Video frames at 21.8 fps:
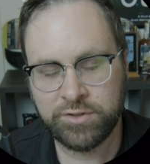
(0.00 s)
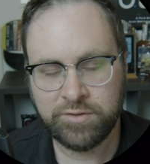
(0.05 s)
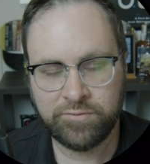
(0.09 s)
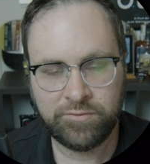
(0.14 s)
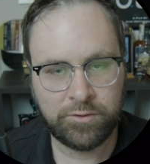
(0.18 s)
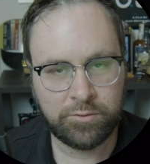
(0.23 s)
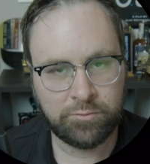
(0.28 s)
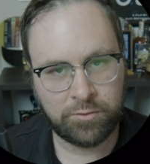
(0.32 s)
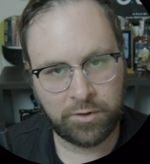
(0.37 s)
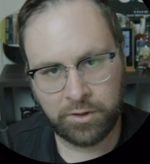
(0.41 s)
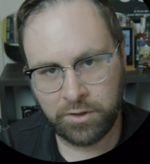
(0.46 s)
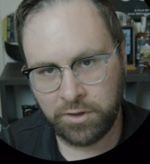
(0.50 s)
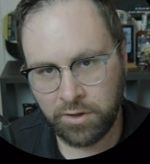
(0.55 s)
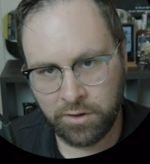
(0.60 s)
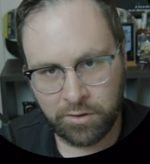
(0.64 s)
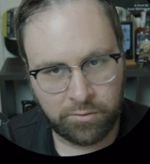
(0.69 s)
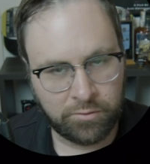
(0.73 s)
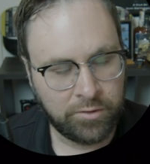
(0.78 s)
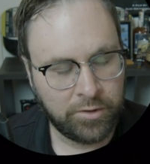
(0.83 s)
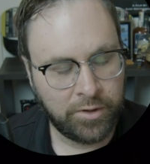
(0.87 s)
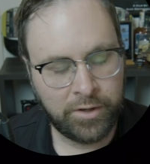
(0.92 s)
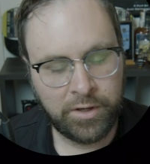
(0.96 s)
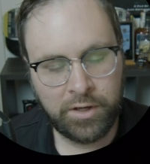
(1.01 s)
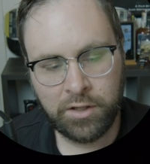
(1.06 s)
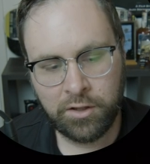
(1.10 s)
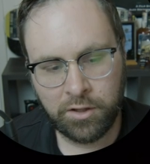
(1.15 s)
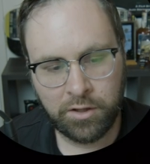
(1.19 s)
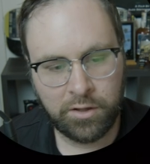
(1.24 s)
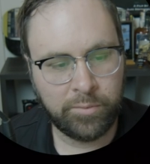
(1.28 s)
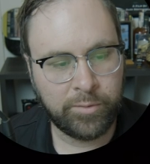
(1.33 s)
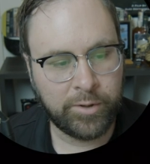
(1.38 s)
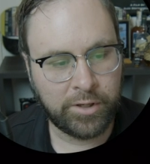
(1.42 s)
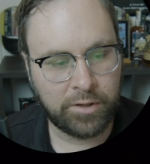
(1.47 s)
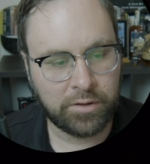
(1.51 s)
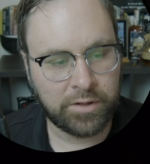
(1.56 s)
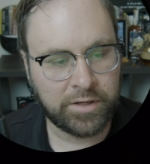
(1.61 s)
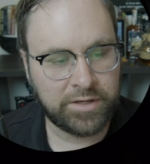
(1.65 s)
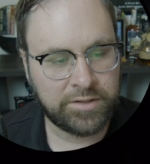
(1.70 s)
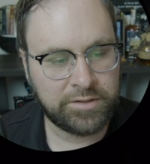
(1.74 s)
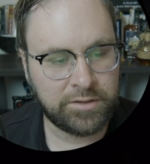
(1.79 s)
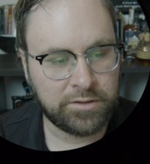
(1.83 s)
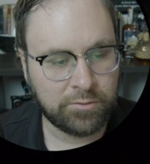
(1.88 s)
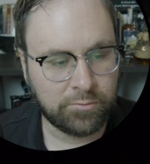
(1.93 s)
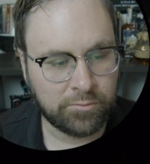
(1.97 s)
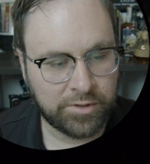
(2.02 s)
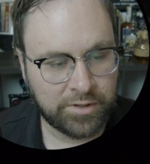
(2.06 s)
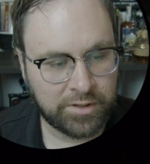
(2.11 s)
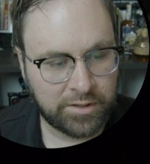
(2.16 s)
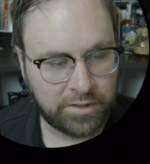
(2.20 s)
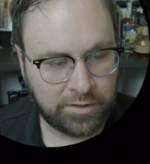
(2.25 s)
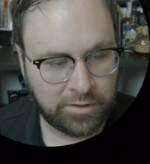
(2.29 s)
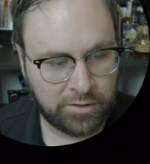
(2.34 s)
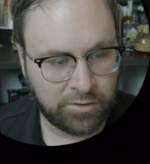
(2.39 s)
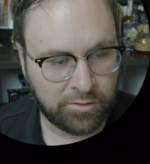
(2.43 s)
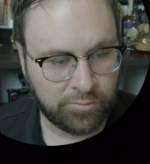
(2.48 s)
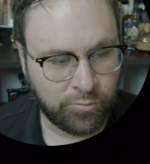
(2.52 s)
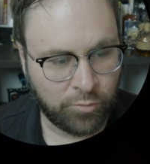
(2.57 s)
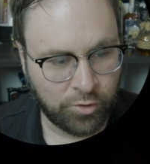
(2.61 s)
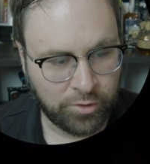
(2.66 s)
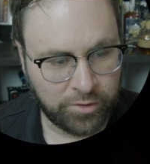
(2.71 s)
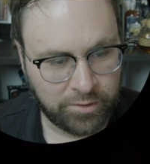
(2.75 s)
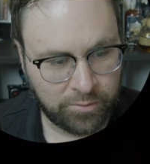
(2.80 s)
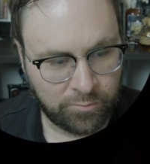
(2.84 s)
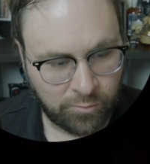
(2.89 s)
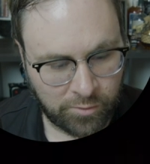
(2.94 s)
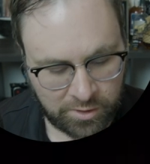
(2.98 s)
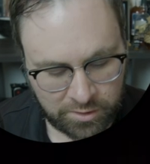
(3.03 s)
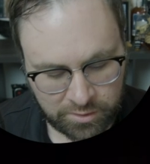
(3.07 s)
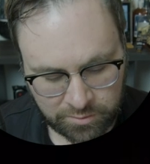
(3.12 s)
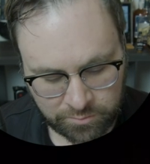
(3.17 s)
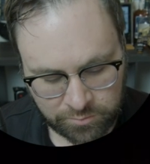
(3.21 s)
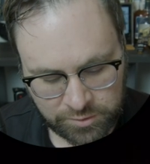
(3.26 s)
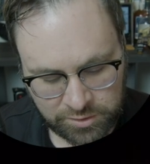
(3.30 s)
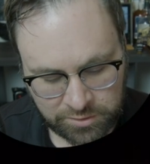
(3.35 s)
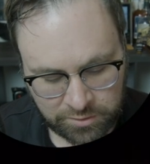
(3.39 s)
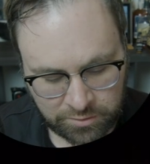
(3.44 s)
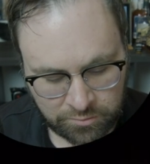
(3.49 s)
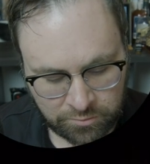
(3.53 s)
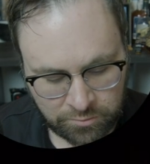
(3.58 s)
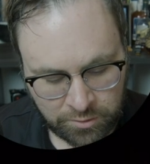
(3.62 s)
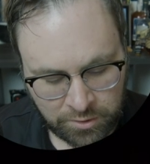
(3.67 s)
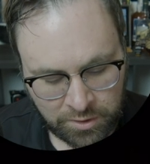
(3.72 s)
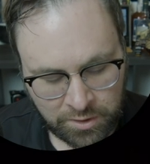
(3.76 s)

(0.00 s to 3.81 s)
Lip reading: If you want to go a little bit crazier with it, you're more than welcome to.